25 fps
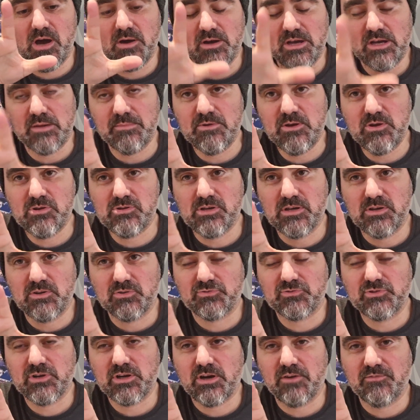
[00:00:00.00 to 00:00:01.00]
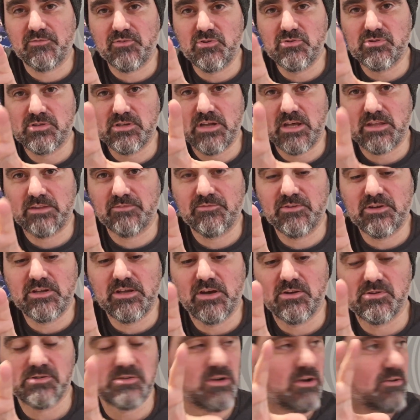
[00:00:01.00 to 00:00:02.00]
I'm going to be using a little trick I've used in other
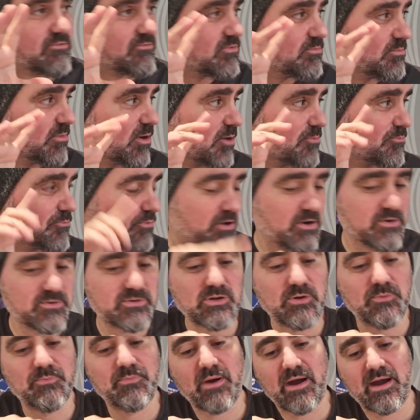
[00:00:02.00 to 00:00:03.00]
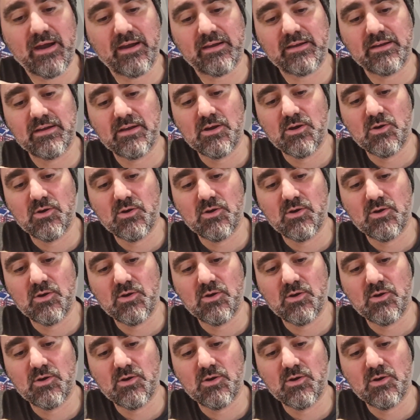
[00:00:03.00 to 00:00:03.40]
videos, like for my proton pack,